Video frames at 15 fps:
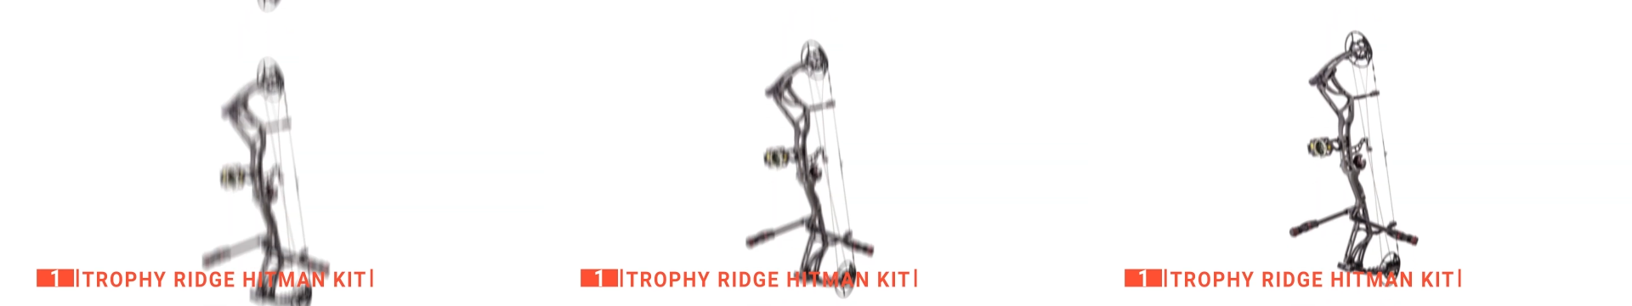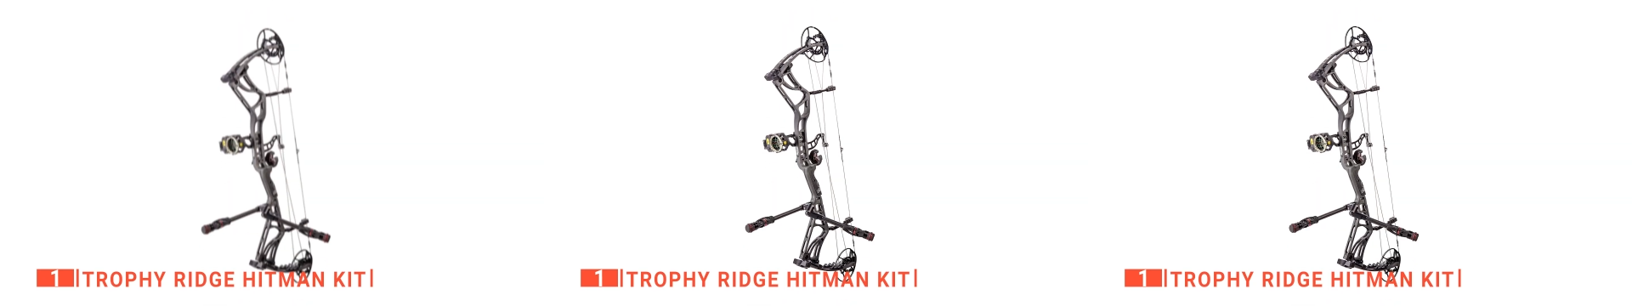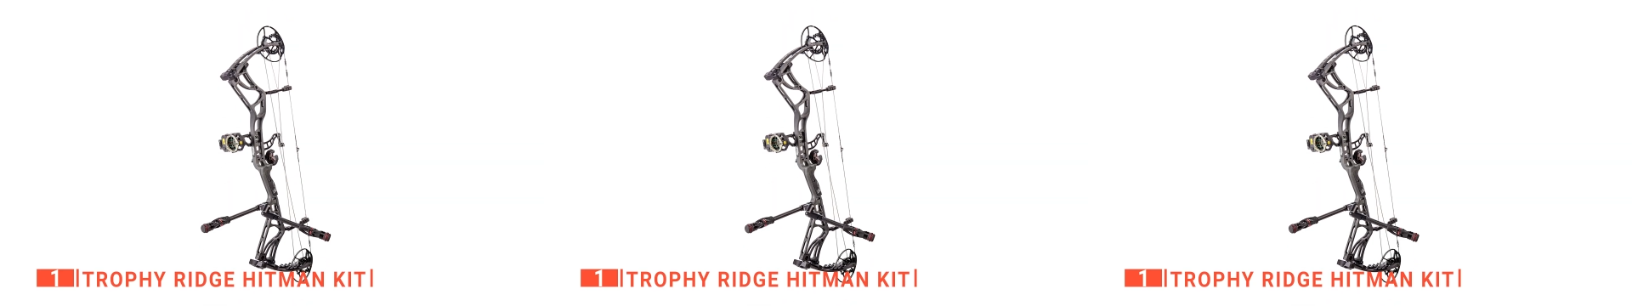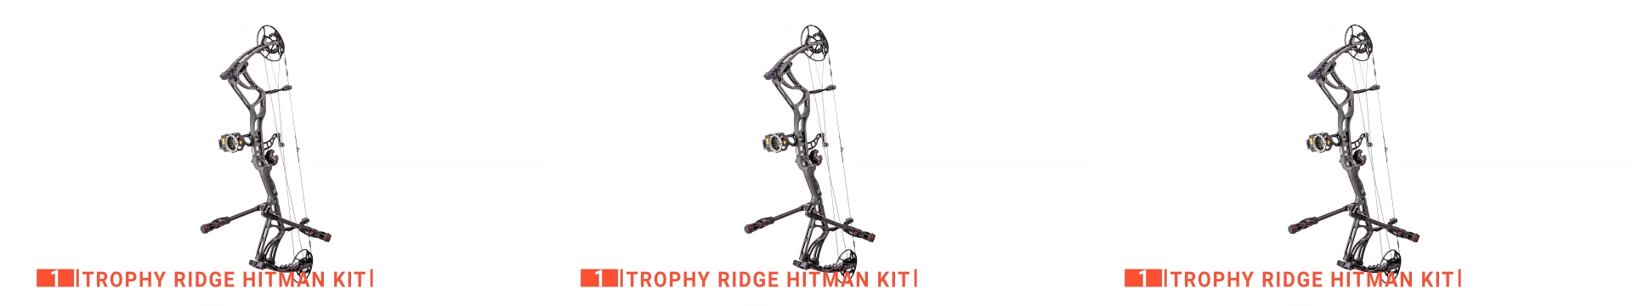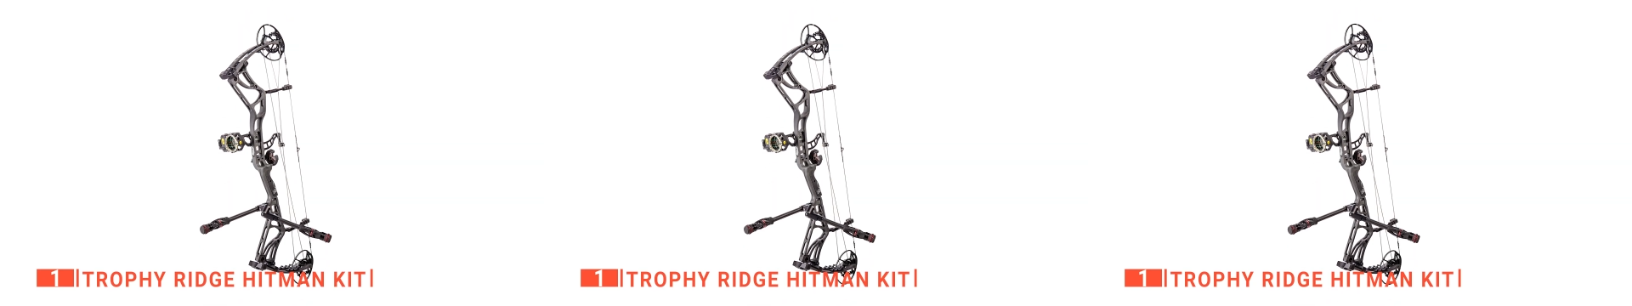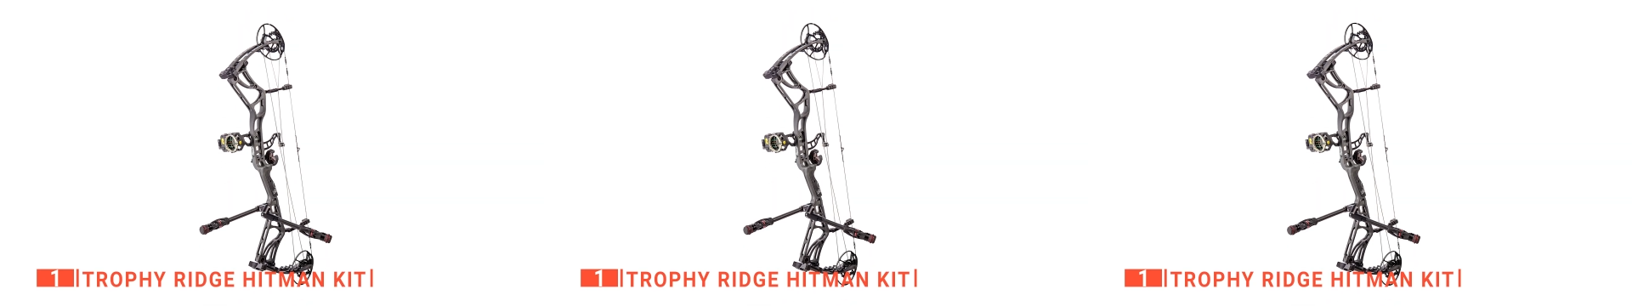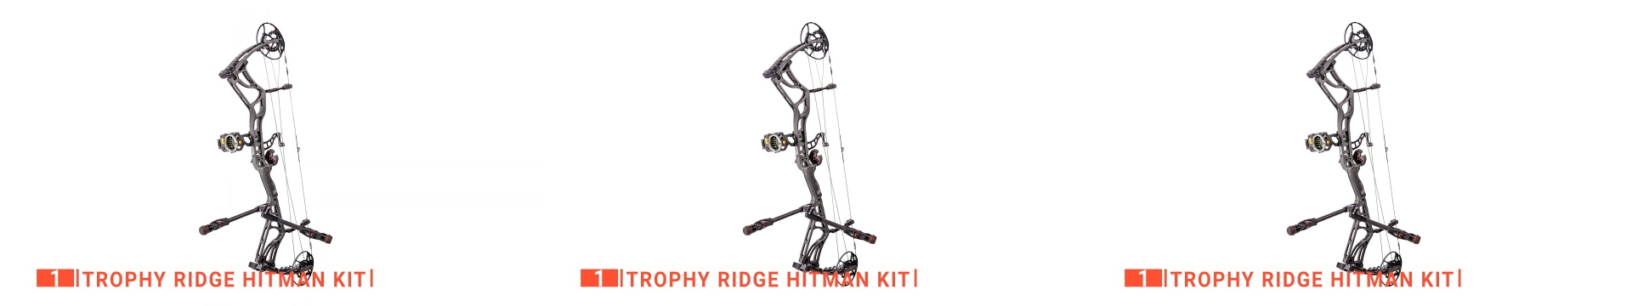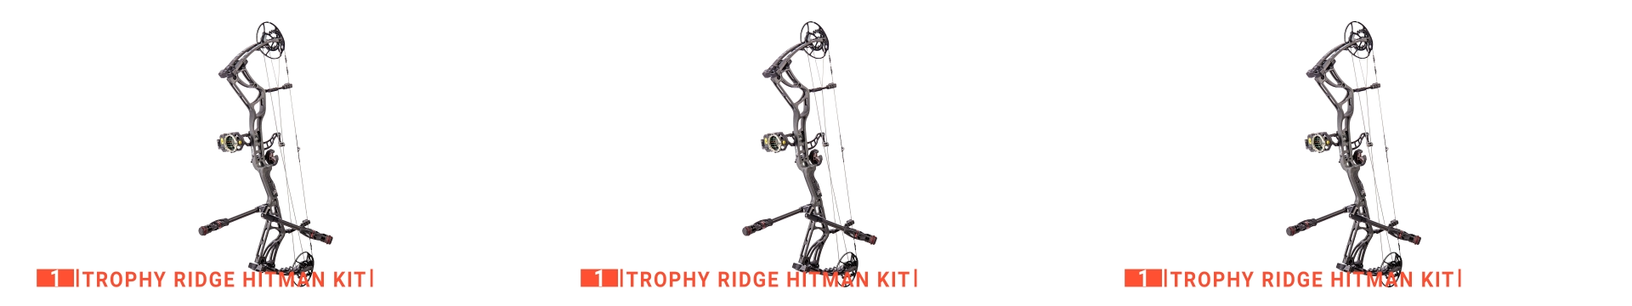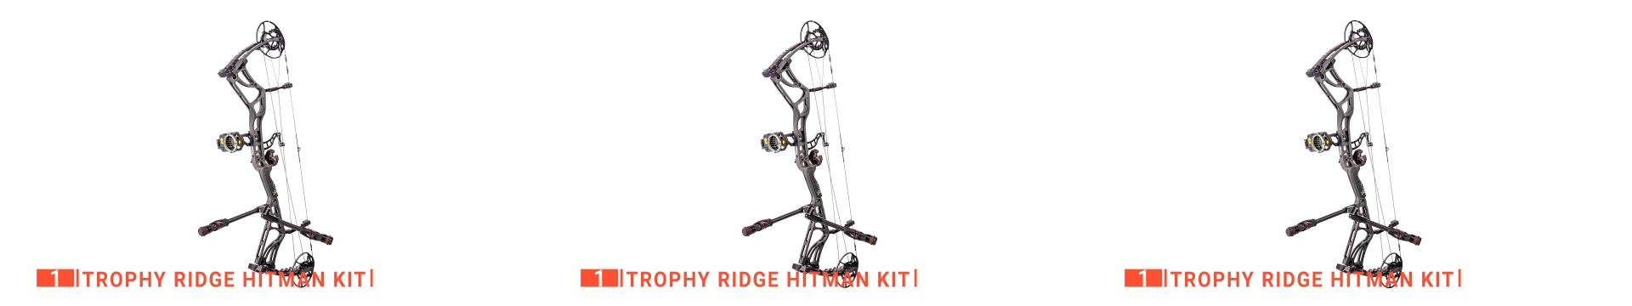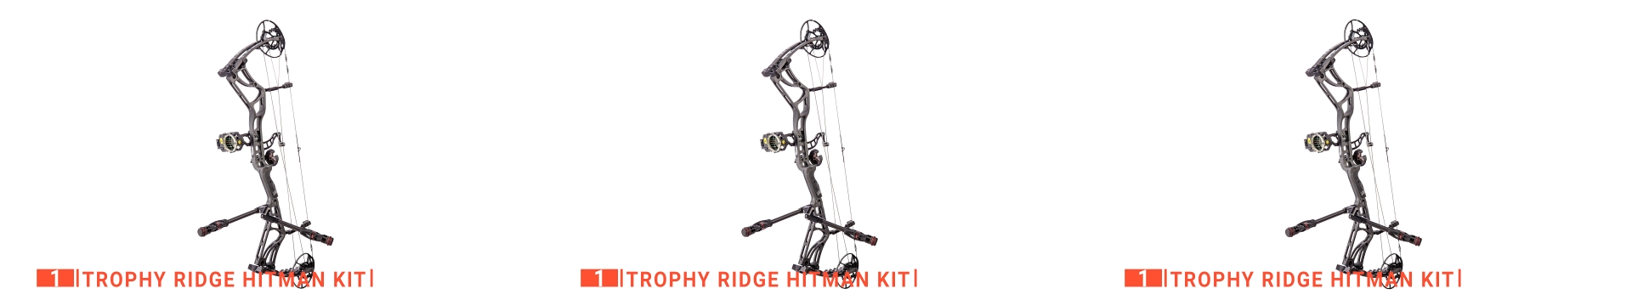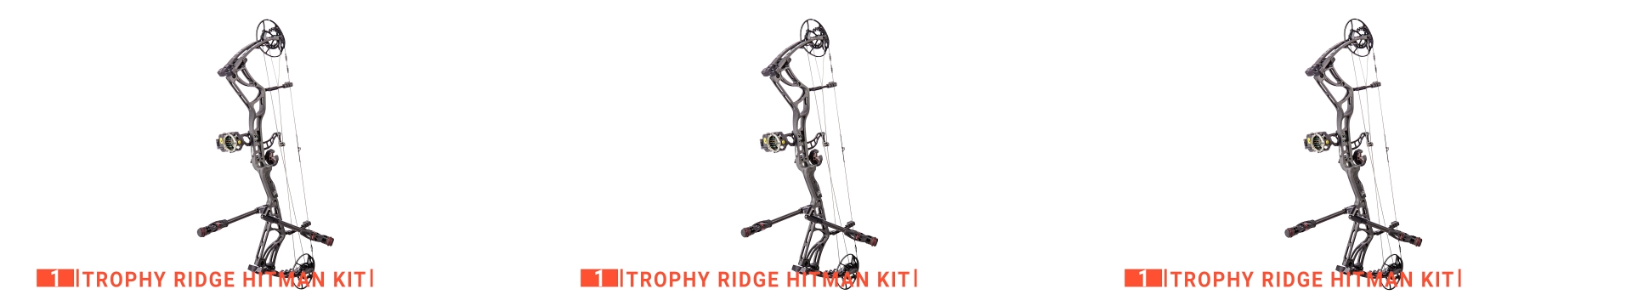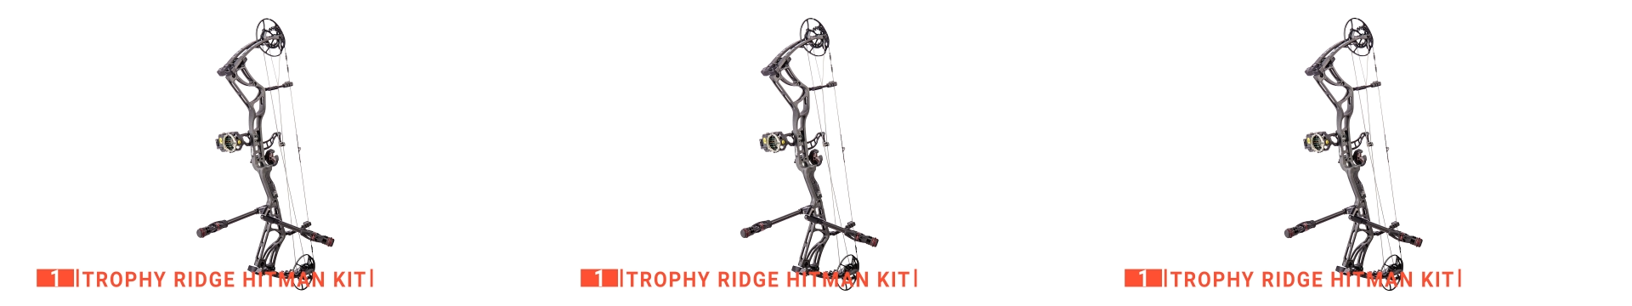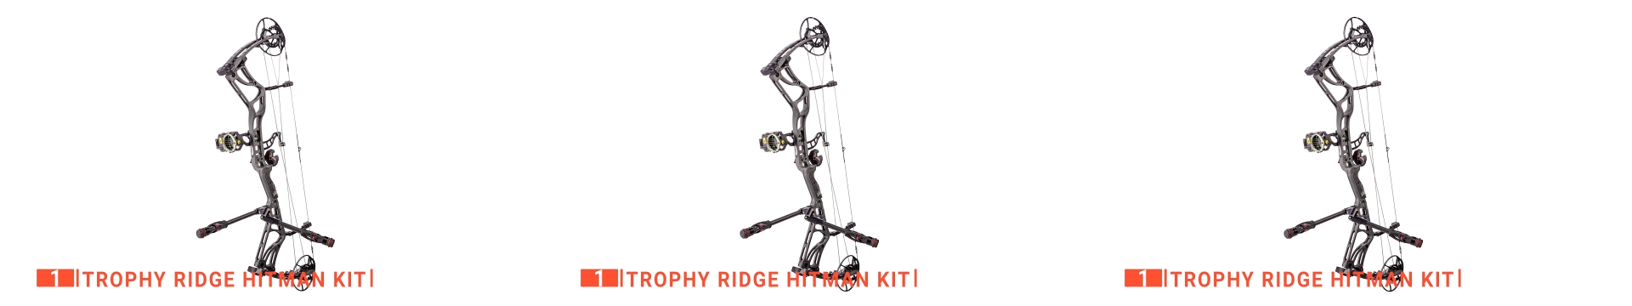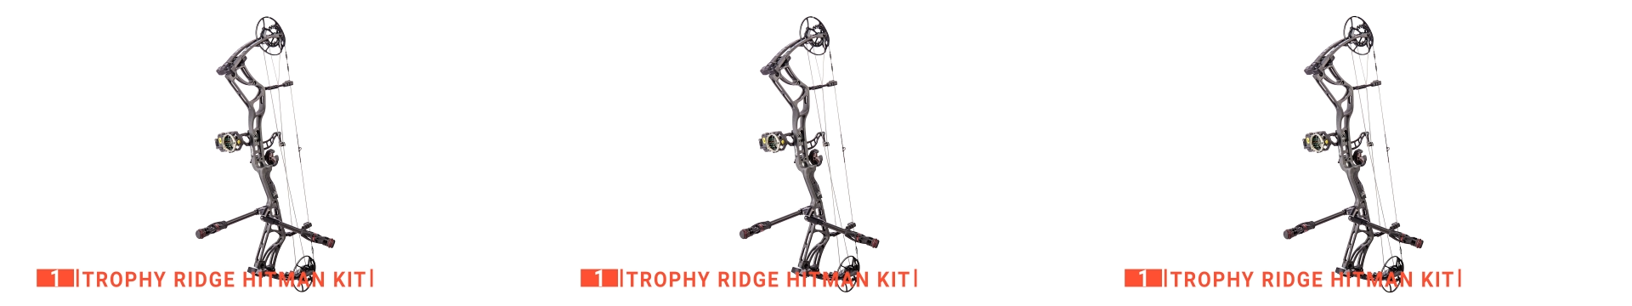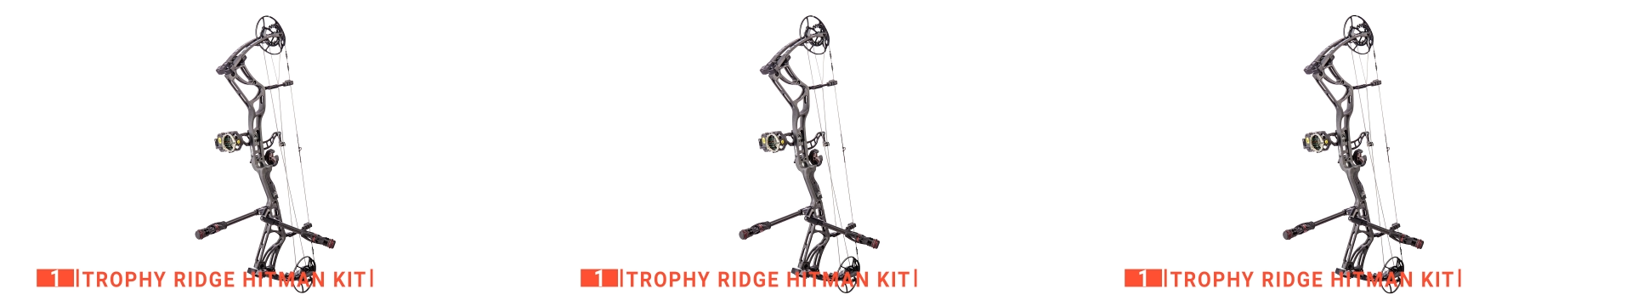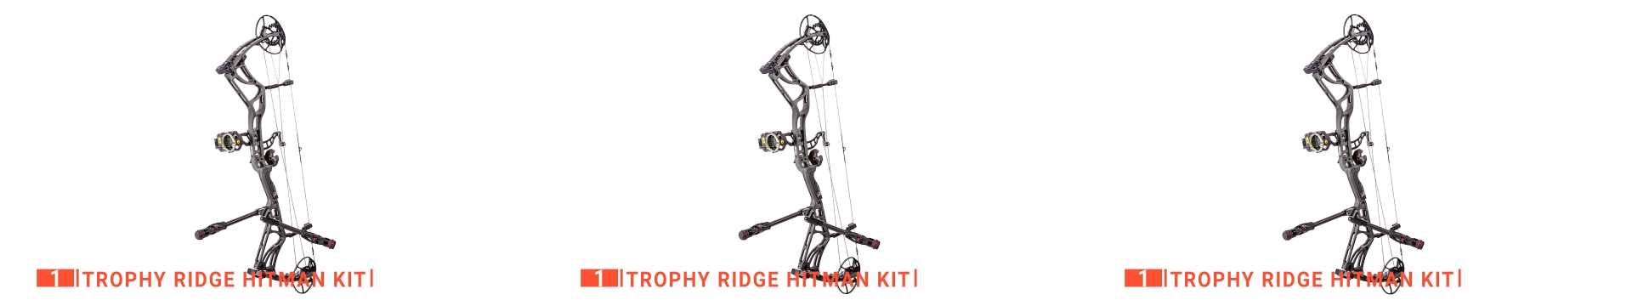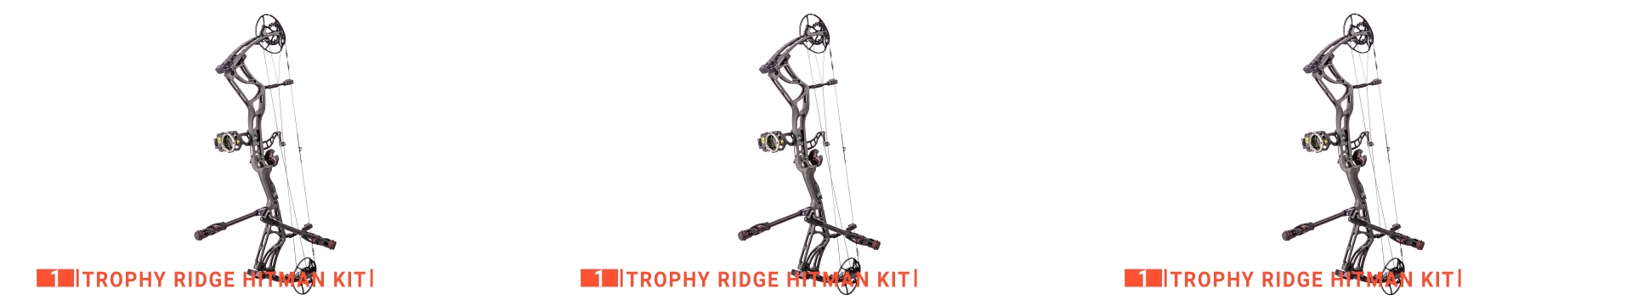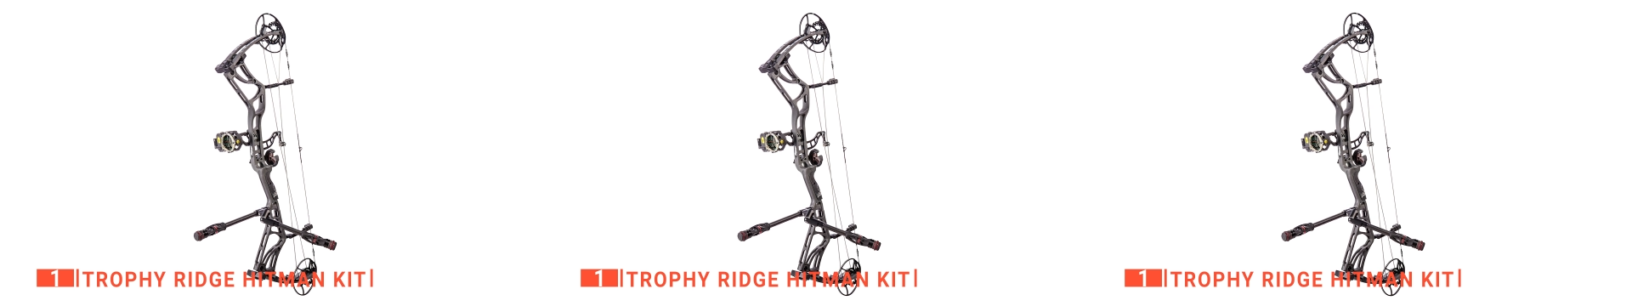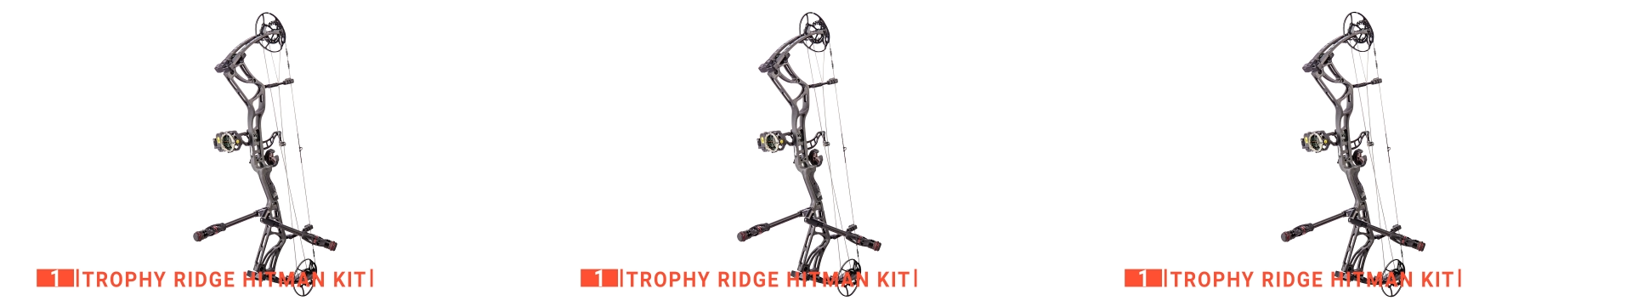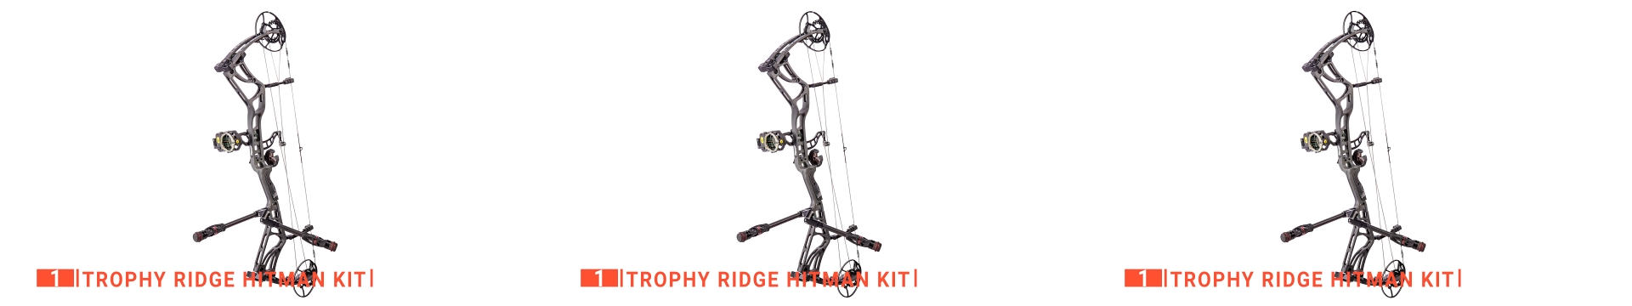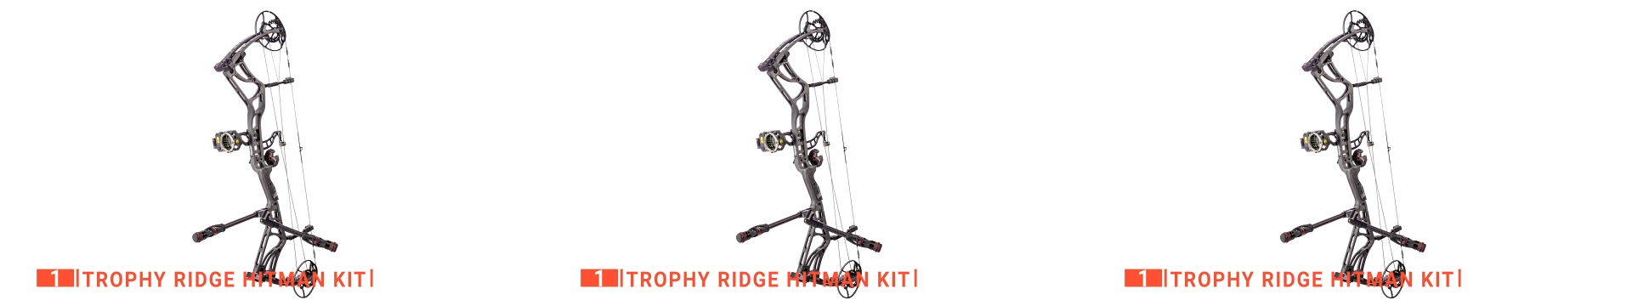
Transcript: No face is visible, so there are no lips to read.